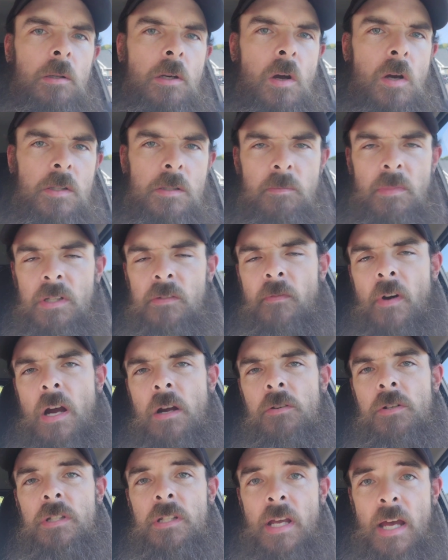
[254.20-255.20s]
cause
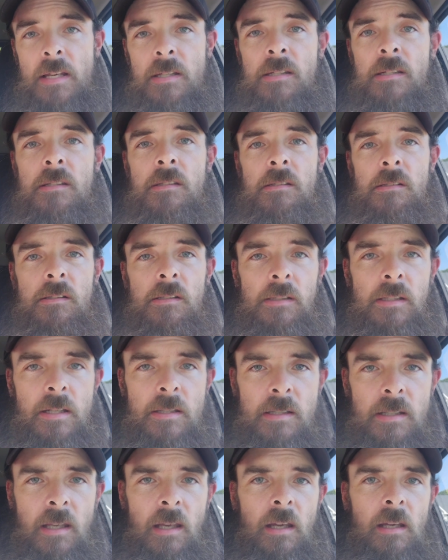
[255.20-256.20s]
misfires? Yes,
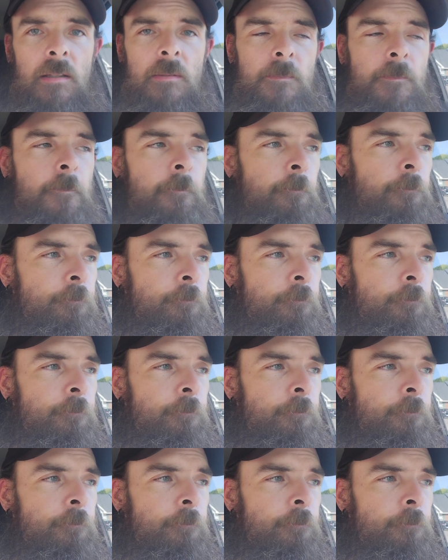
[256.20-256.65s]
yes it can.